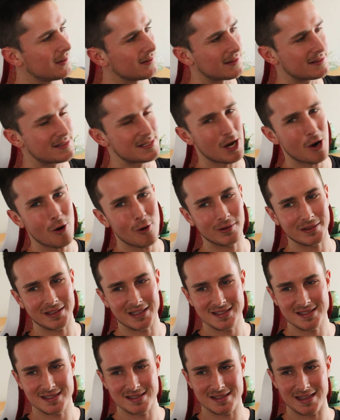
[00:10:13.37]
The toe on
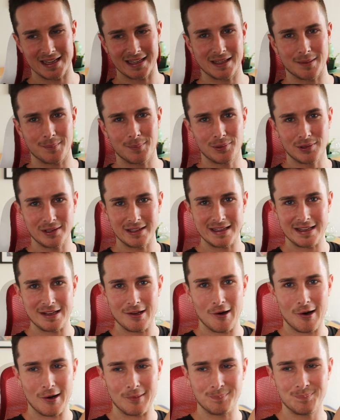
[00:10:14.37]
this is like completely
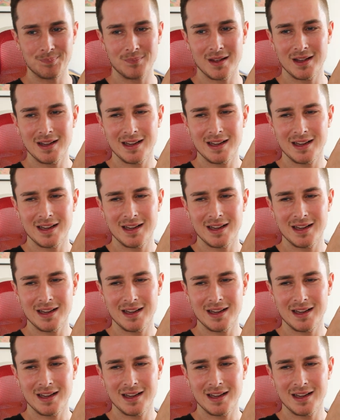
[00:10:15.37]
gone.